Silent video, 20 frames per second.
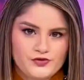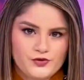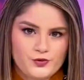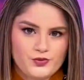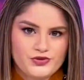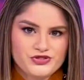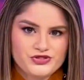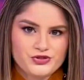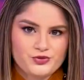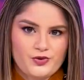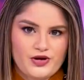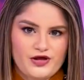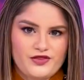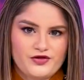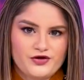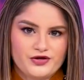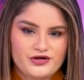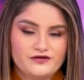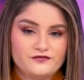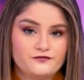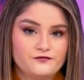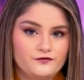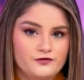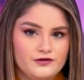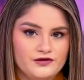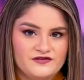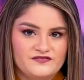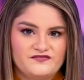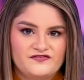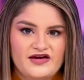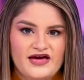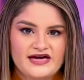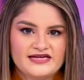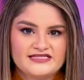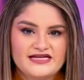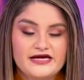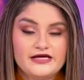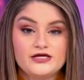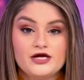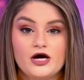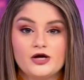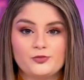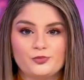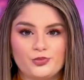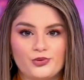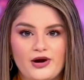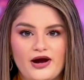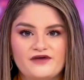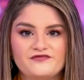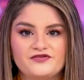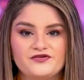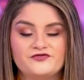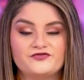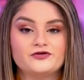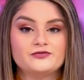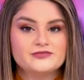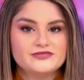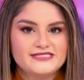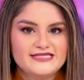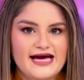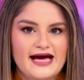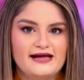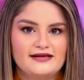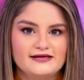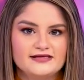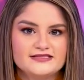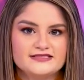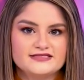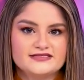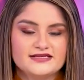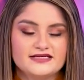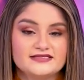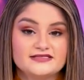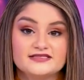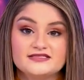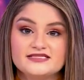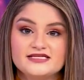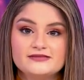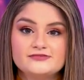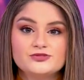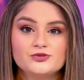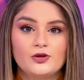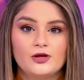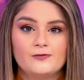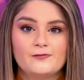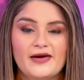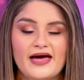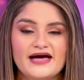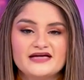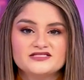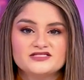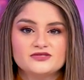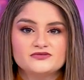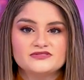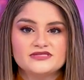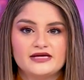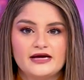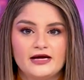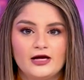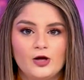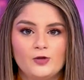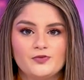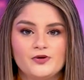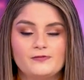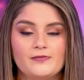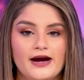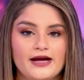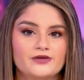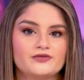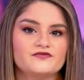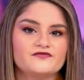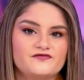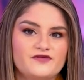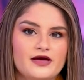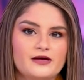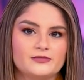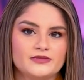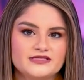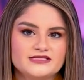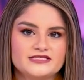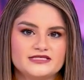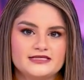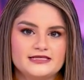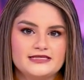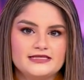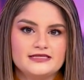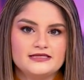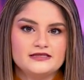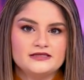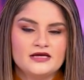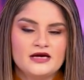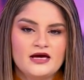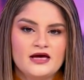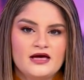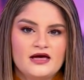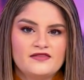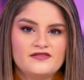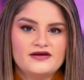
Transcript: With the winter weather in full effect, a nonprofit from Dallas sent a team to El Paso to help migrant families in need.